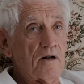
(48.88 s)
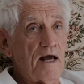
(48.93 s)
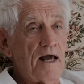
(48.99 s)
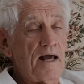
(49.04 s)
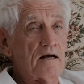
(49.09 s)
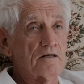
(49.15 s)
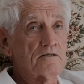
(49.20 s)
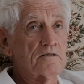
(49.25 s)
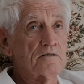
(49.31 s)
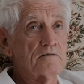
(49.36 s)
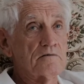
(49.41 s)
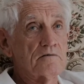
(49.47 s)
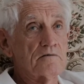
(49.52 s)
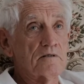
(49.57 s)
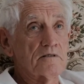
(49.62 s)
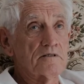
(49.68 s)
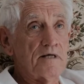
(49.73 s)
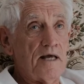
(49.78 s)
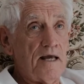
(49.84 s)
a house in
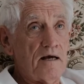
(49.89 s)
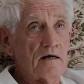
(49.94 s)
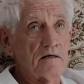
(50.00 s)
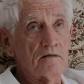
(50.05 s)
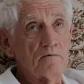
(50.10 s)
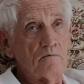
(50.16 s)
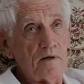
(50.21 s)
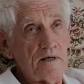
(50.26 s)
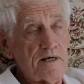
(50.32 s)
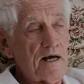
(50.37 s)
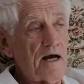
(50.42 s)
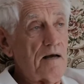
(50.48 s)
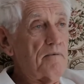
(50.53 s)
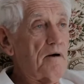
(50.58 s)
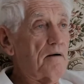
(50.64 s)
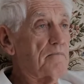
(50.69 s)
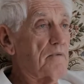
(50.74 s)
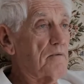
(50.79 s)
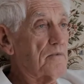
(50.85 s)
the town, and we came
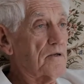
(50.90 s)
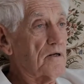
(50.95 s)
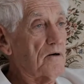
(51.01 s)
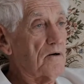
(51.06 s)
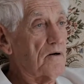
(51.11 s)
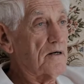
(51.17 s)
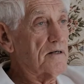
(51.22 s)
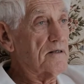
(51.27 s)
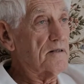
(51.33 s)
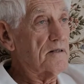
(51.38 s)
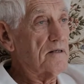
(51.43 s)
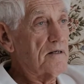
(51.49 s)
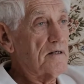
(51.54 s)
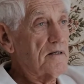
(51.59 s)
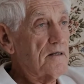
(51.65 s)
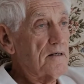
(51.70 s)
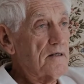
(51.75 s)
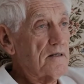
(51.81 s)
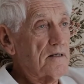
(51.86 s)
up, Mum and I,
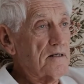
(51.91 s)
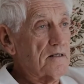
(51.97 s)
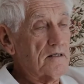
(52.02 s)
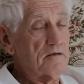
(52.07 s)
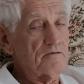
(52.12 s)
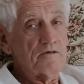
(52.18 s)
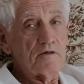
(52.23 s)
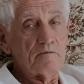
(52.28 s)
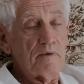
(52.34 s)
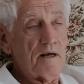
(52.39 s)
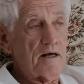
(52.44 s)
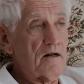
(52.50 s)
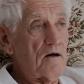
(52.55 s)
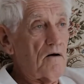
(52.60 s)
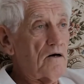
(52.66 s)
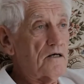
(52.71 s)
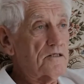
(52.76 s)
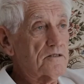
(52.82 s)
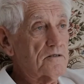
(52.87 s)
and lived in Mount
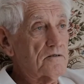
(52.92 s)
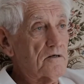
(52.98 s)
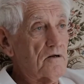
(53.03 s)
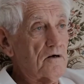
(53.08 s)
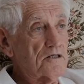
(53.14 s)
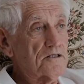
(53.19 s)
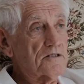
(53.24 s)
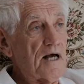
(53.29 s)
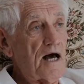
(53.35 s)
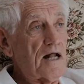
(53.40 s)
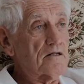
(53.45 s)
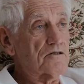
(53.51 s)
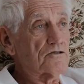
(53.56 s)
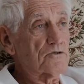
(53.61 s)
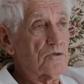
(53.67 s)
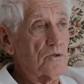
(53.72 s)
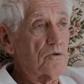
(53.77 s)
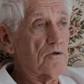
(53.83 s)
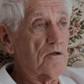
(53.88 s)
Isa, and I started
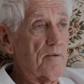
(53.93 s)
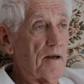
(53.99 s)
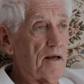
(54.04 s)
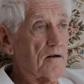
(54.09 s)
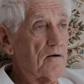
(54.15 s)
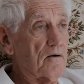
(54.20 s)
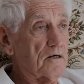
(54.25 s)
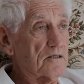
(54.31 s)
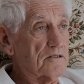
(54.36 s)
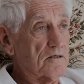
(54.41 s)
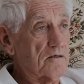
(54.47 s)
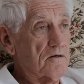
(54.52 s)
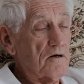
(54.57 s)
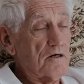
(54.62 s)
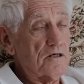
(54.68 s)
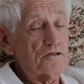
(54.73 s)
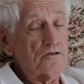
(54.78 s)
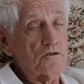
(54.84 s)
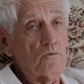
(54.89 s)
school in Mount Isa, and
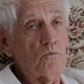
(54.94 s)
I used to